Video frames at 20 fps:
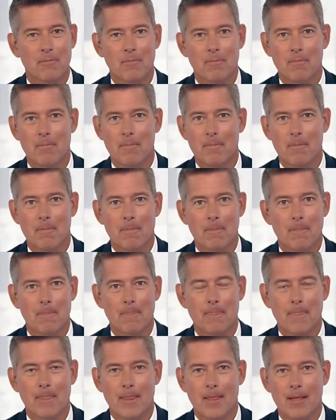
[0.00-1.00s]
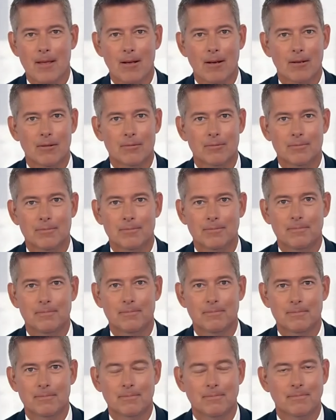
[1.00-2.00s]

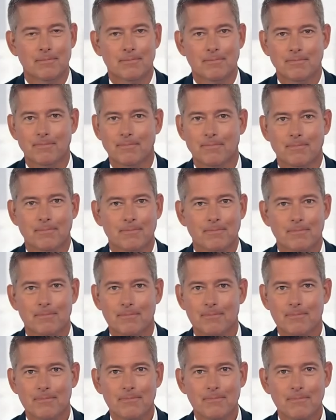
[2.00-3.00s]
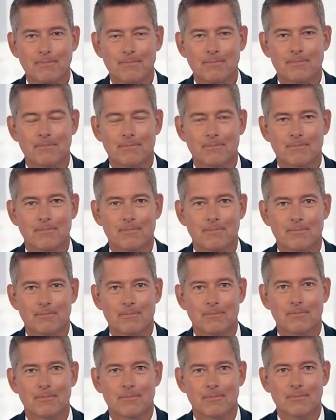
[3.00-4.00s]

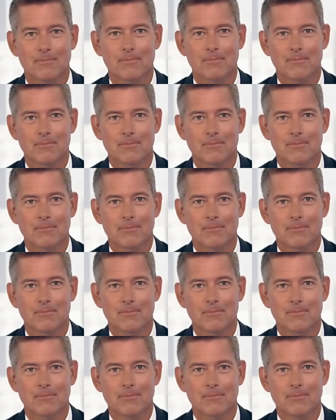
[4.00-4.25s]
The person shown says nothing.